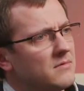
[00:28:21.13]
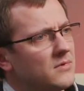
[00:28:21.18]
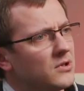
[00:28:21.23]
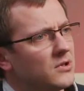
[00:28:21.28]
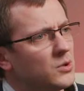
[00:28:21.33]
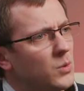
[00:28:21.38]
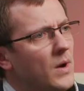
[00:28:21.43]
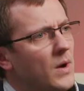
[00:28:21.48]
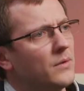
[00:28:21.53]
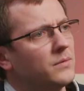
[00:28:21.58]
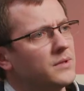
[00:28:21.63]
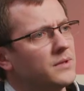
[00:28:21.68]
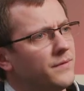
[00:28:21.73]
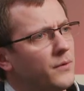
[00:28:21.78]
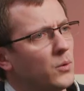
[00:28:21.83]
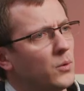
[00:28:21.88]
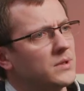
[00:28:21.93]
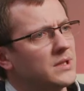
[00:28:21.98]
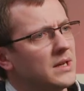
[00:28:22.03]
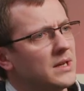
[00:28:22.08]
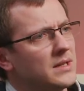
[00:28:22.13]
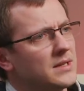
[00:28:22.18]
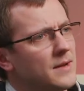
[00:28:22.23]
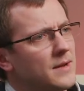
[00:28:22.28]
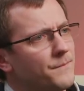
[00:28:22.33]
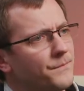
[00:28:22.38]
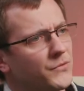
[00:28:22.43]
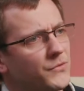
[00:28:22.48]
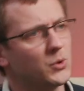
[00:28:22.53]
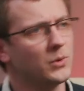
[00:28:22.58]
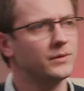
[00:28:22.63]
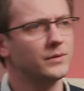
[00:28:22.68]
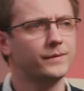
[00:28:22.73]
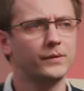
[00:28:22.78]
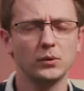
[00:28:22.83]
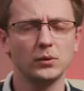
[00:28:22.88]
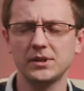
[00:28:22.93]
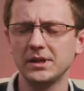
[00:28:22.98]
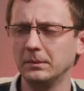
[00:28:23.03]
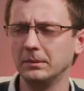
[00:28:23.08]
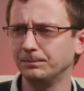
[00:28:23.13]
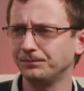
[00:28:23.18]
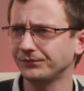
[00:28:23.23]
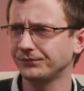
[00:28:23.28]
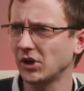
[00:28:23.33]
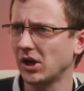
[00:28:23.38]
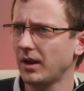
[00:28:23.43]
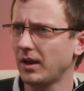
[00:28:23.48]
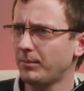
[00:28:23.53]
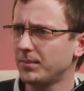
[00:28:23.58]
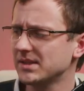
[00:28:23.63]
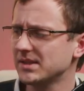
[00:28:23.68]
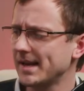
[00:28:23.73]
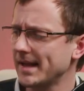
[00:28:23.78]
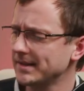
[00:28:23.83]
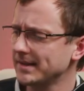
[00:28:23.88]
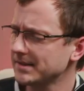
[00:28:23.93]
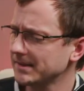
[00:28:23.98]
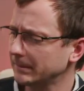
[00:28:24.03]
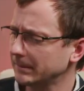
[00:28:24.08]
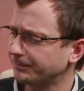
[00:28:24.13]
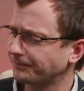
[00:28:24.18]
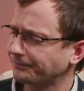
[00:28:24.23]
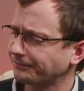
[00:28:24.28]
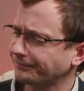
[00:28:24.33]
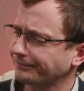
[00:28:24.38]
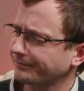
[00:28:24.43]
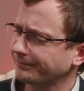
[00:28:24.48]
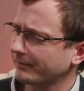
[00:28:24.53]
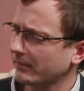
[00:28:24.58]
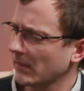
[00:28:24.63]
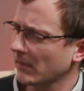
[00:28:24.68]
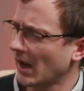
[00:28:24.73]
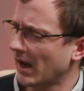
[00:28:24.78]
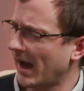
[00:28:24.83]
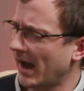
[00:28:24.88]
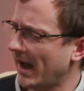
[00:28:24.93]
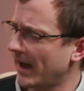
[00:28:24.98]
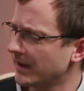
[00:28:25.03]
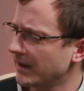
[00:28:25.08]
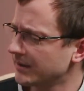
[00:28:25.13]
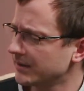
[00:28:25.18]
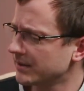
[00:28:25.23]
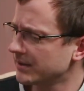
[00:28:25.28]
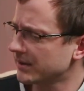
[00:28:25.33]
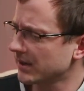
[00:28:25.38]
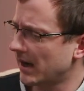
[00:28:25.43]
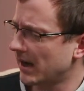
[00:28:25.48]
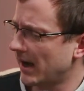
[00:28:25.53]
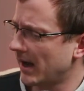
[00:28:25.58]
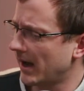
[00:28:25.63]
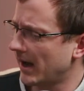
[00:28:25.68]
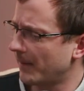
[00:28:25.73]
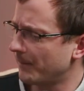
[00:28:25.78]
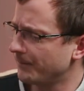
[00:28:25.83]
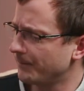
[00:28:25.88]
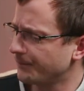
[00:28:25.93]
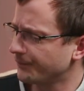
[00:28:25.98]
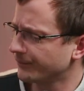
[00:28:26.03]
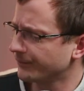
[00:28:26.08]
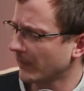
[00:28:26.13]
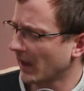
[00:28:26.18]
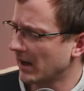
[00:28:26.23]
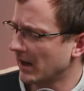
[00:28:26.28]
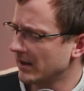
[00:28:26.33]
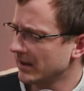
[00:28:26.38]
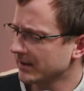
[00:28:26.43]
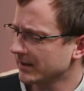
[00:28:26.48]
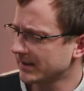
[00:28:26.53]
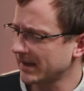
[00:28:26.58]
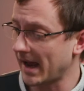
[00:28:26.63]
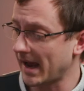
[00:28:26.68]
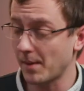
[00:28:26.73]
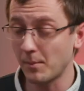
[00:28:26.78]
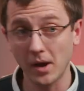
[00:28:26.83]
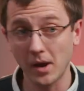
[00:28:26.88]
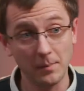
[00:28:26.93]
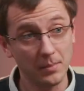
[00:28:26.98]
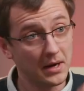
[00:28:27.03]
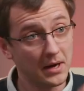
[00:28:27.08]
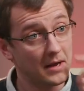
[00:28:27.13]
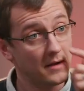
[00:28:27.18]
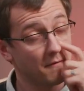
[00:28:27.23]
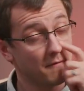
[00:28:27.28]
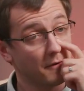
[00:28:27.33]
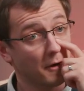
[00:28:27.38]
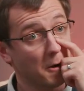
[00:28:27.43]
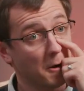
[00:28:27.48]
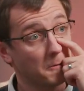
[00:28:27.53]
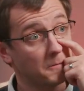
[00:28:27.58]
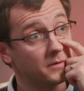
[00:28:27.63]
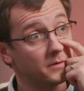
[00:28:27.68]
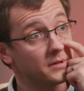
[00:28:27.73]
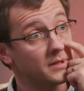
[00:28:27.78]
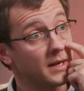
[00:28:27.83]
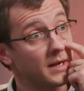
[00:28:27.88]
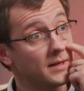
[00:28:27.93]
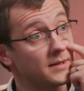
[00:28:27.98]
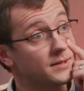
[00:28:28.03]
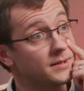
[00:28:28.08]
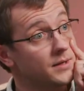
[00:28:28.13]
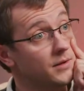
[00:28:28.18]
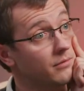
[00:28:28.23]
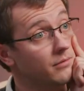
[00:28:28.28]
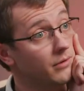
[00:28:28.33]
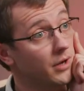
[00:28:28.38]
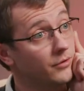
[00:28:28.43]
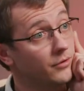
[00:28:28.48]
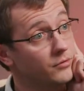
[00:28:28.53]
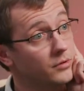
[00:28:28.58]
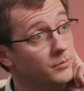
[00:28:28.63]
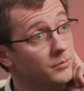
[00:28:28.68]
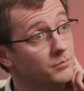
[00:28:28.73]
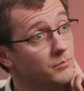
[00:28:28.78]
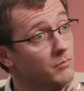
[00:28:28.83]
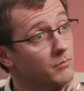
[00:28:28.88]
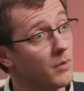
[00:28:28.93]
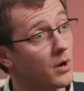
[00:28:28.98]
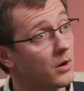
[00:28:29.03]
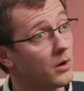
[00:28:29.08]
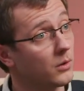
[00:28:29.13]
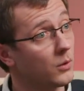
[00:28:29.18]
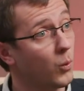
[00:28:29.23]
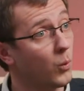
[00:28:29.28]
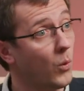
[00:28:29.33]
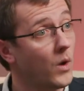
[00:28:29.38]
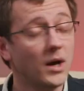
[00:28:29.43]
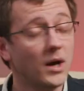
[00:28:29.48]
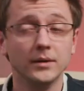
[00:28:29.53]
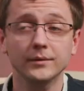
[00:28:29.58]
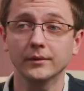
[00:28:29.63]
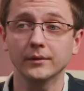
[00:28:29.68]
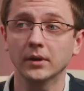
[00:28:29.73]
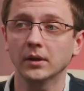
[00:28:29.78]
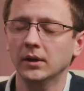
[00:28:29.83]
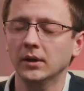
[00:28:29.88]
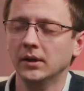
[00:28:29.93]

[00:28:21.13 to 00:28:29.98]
12 to 40, is it? 12 to 40 Olympus lens. And Sam, I believe, owns a C300 Mark 1